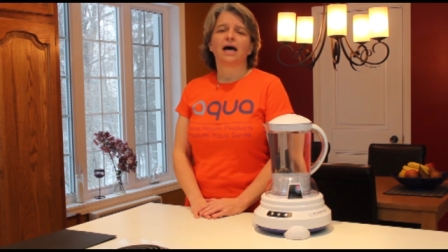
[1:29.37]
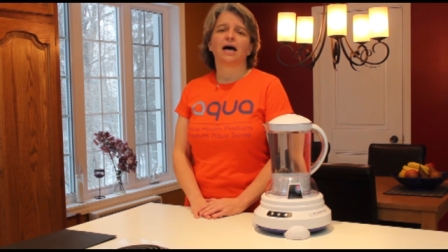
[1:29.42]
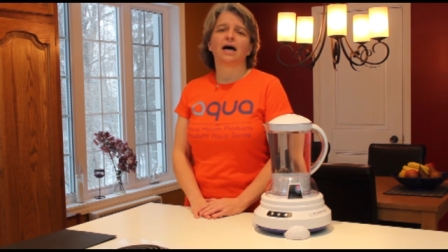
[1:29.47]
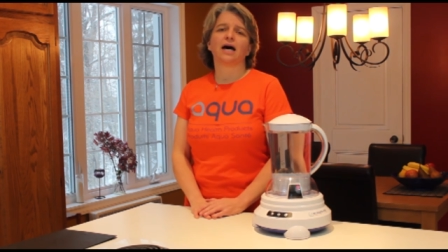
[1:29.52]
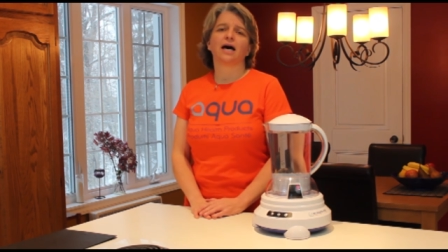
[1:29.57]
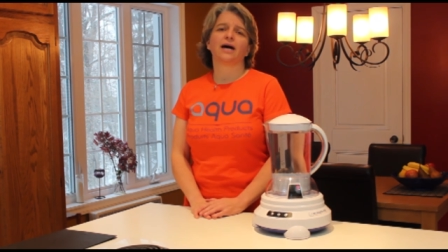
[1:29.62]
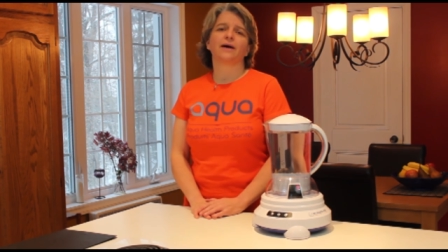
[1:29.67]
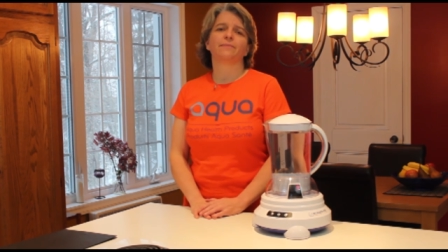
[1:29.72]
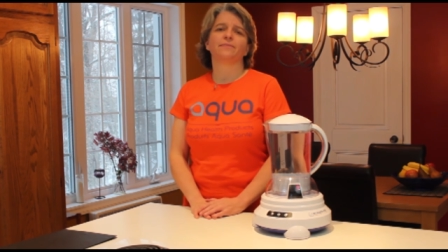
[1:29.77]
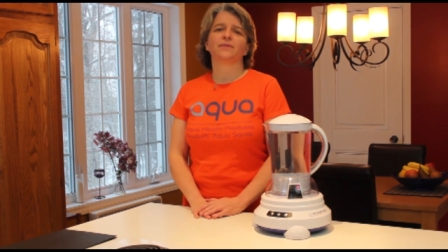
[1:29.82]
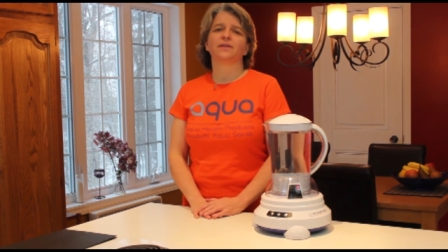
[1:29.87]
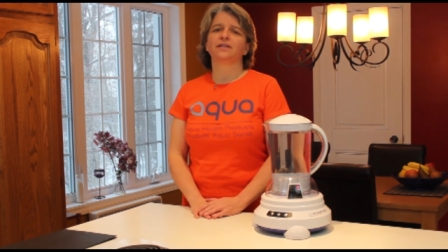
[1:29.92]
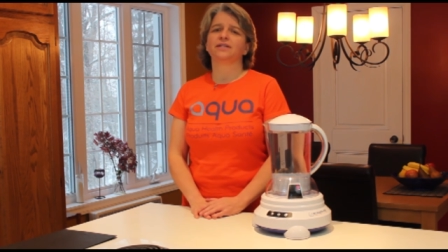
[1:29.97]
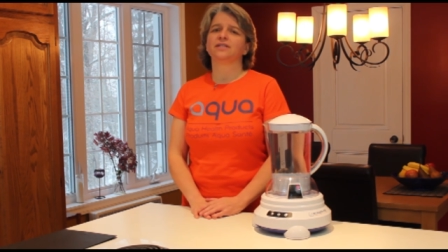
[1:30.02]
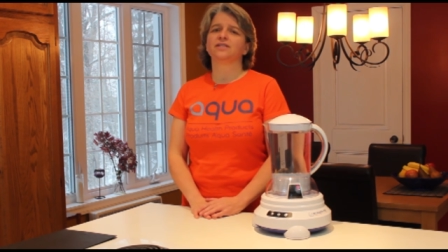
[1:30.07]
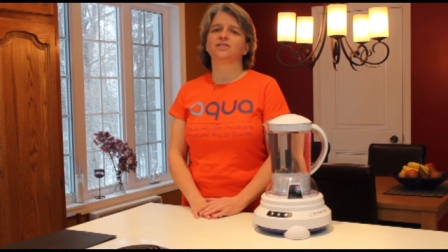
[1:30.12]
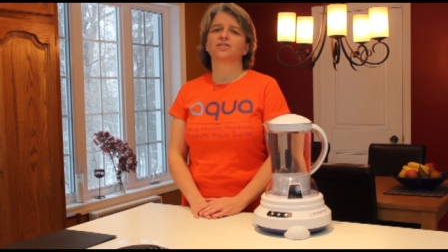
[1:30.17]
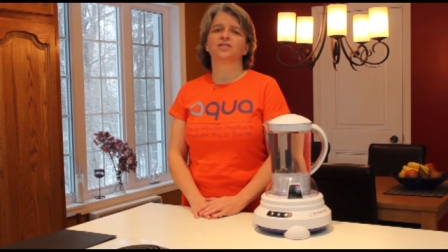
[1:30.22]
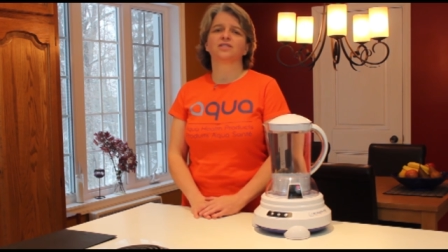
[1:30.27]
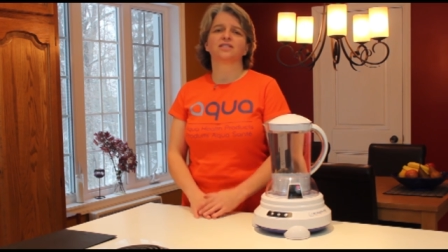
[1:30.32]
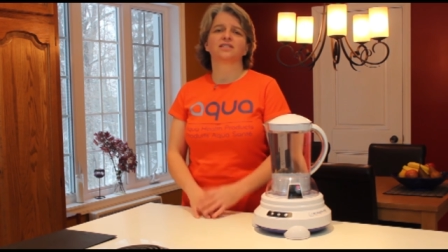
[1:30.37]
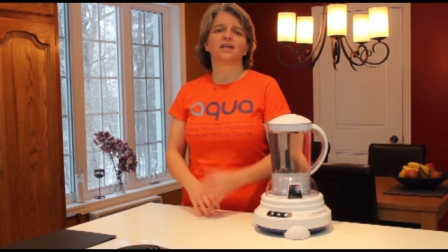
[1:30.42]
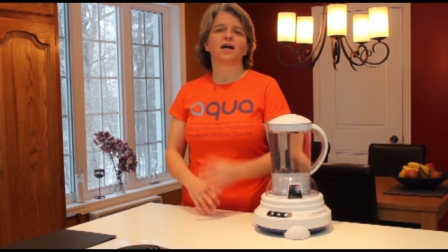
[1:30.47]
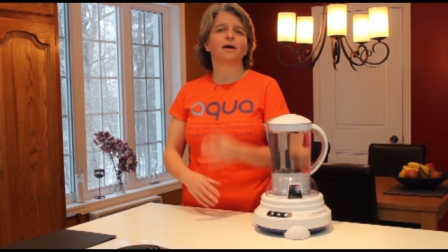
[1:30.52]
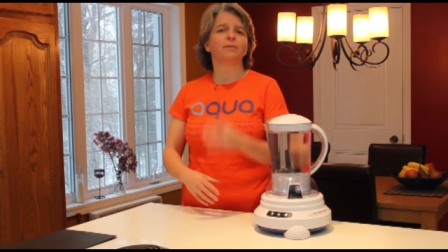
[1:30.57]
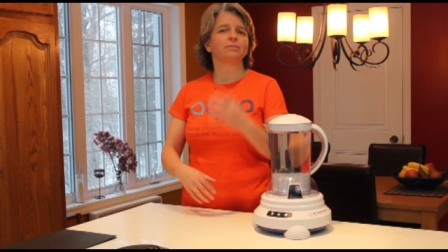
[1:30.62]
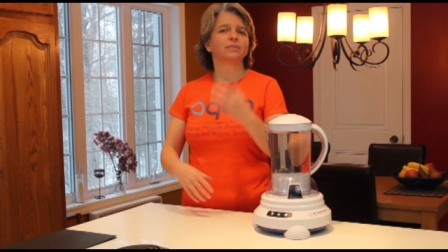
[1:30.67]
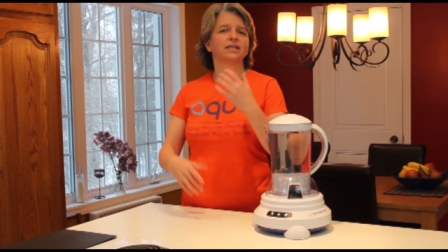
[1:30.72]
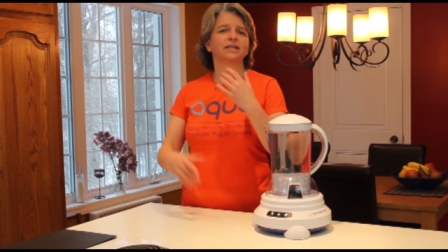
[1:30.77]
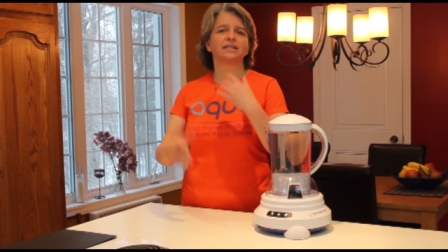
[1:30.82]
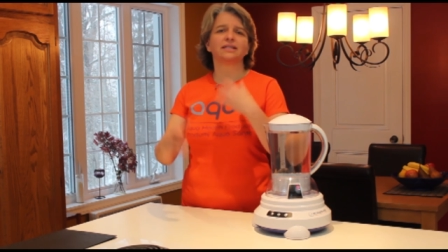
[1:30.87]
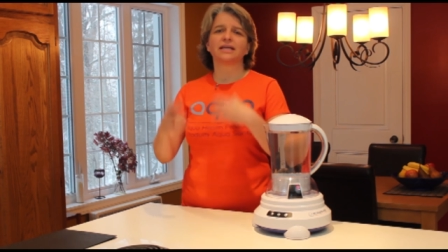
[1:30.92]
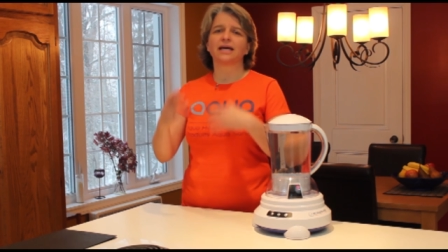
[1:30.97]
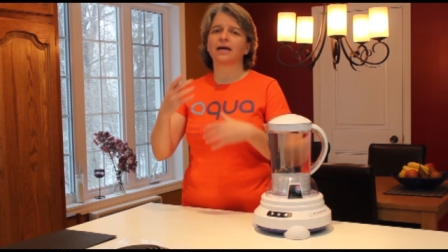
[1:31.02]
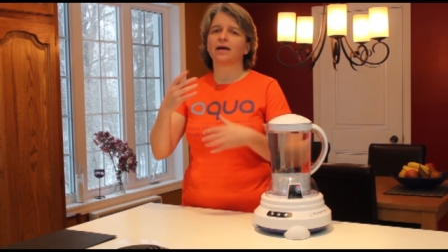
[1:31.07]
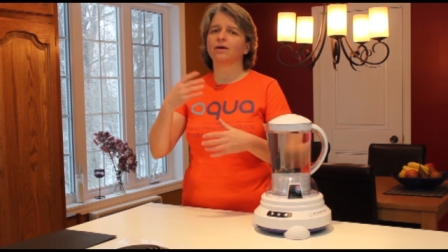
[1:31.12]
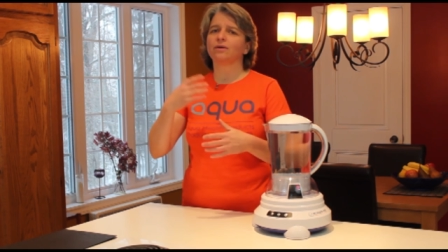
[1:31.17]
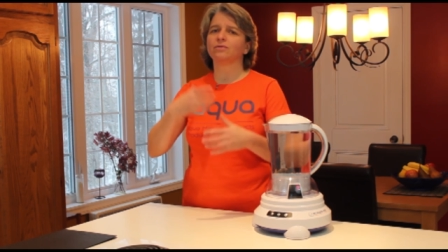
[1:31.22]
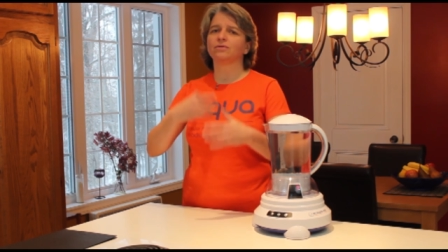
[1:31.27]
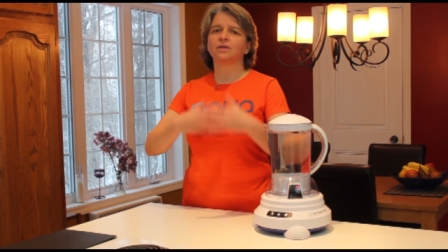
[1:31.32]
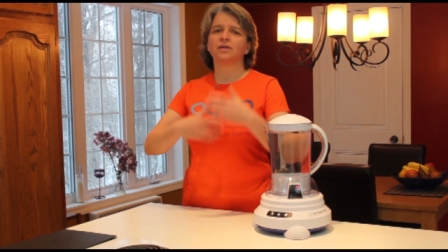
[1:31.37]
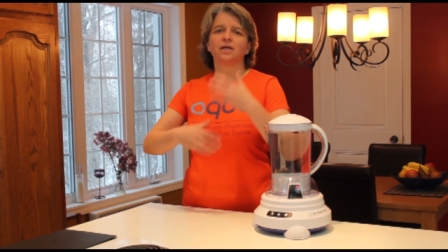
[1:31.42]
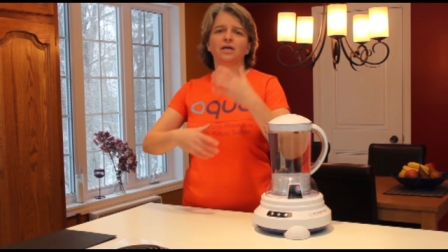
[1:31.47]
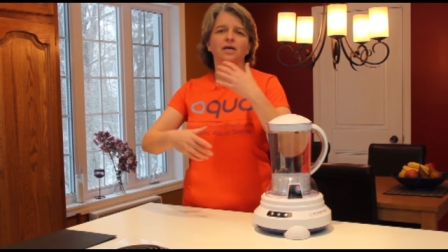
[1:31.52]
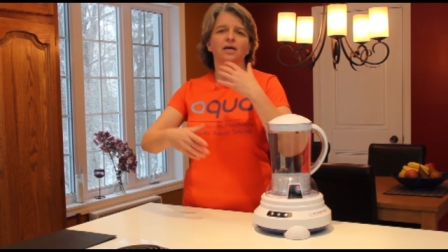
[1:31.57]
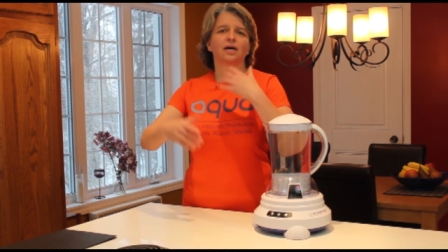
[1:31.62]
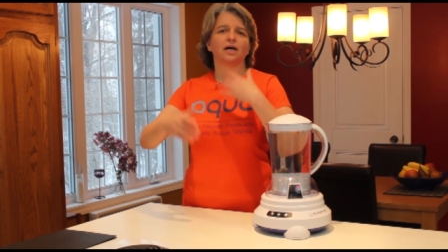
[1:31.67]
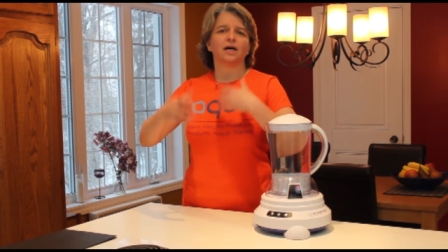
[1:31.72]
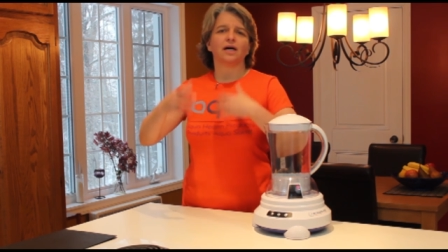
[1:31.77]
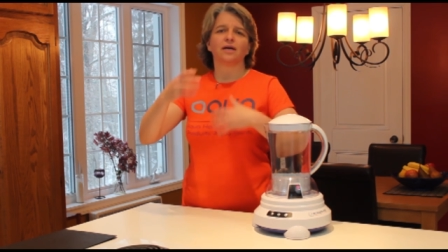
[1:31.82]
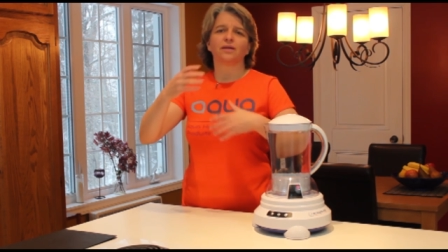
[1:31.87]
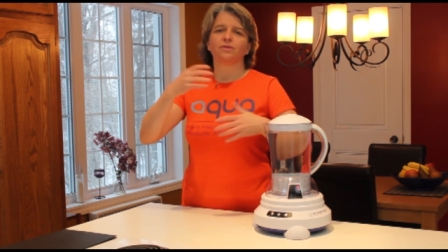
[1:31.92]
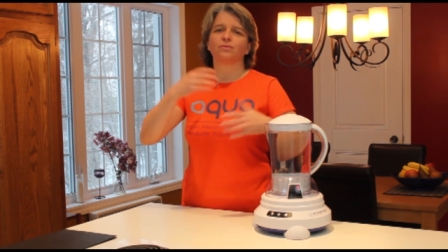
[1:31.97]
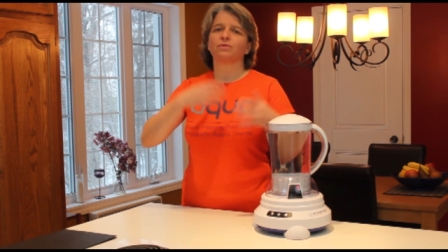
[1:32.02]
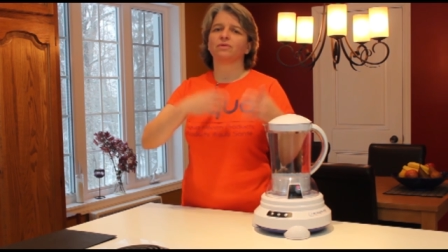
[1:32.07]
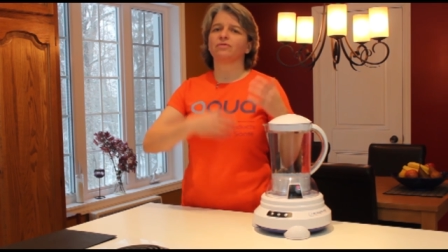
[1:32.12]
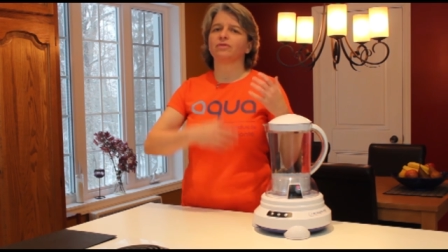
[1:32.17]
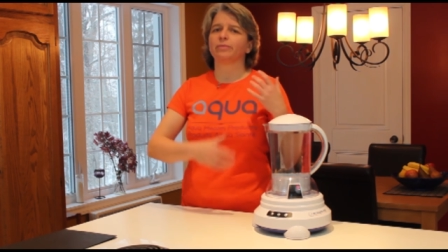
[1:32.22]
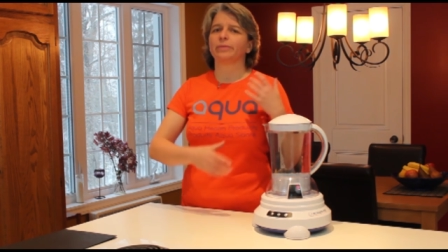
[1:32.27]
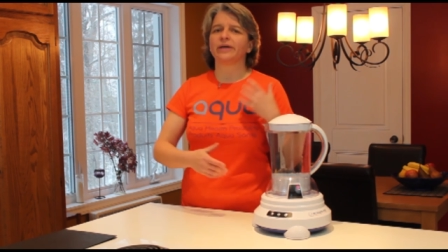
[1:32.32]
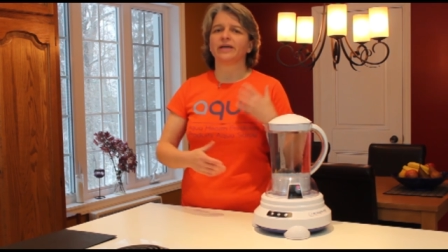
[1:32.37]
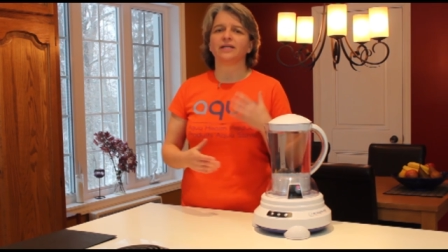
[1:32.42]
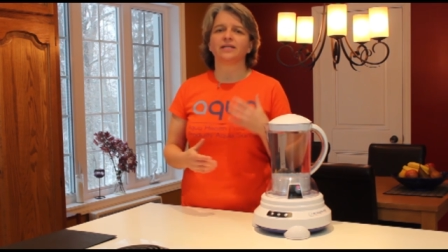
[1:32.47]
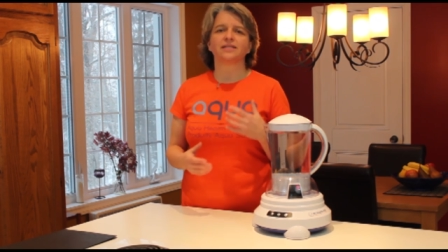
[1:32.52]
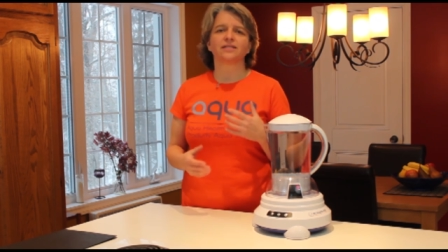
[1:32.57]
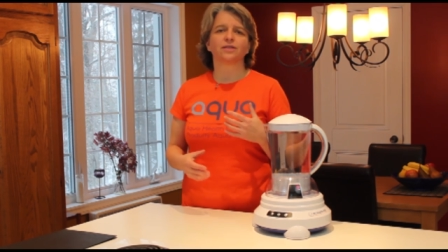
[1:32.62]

um, that is just tumbling down uh, the riverbed.